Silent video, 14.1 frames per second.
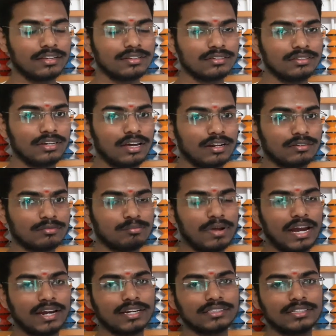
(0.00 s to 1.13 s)
you're
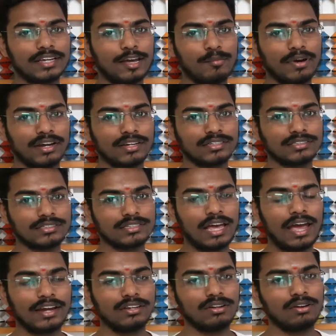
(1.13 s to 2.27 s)
practicing abacus,
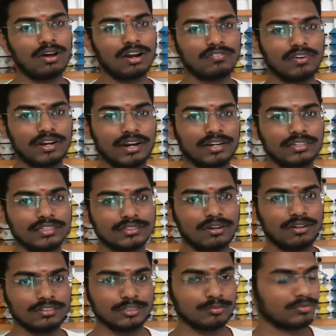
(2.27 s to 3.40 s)
and you'll not forget this
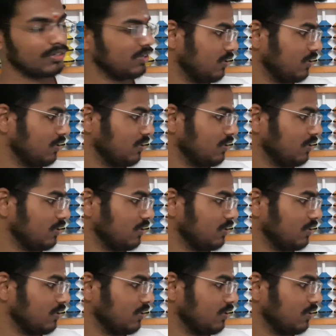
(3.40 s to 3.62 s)
concept.